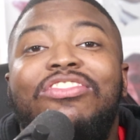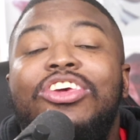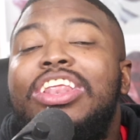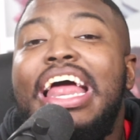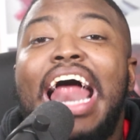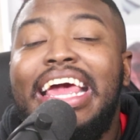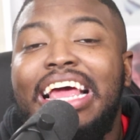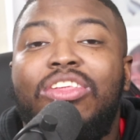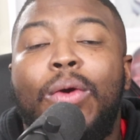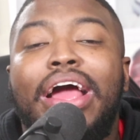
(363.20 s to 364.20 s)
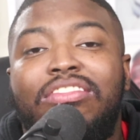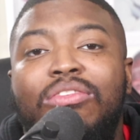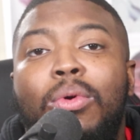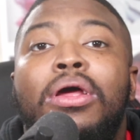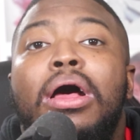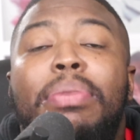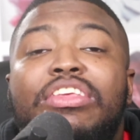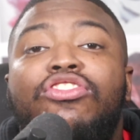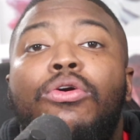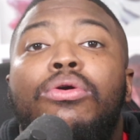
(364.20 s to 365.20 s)
you did not get the regular season win,
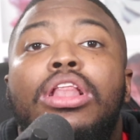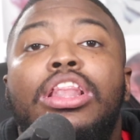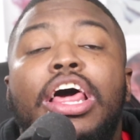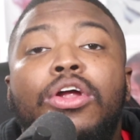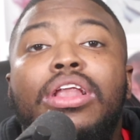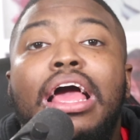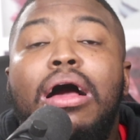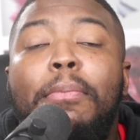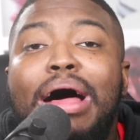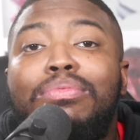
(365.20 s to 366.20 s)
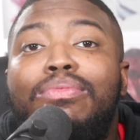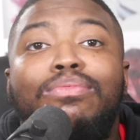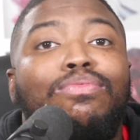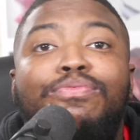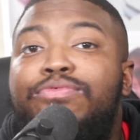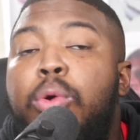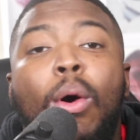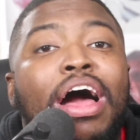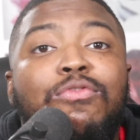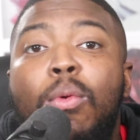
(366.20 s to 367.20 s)
but you're literally about
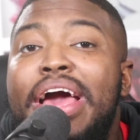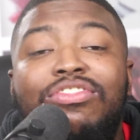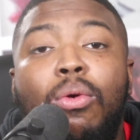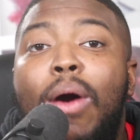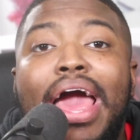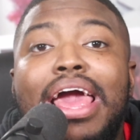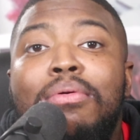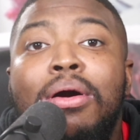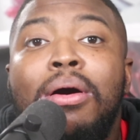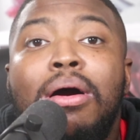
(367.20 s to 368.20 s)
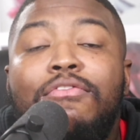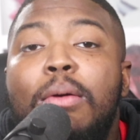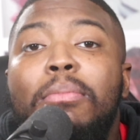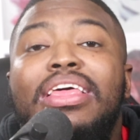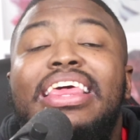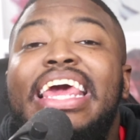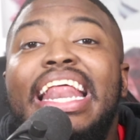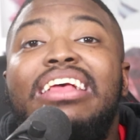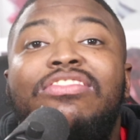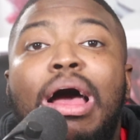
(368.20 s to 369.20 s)
12 wins away from
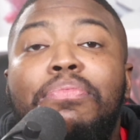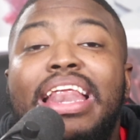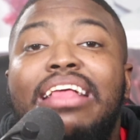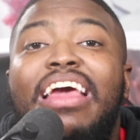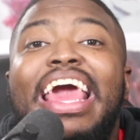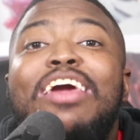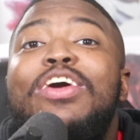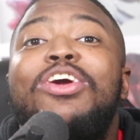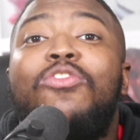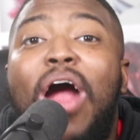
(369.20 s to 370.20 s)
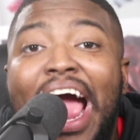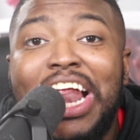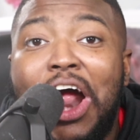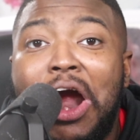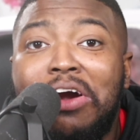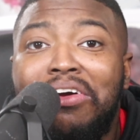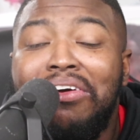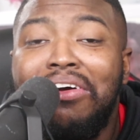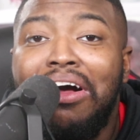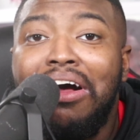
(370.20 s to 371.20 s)
getting something that's even greater.
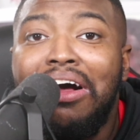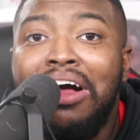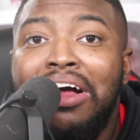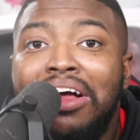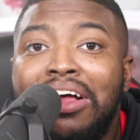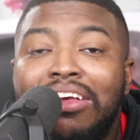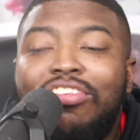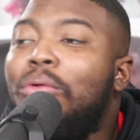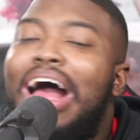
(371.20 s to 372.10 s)
So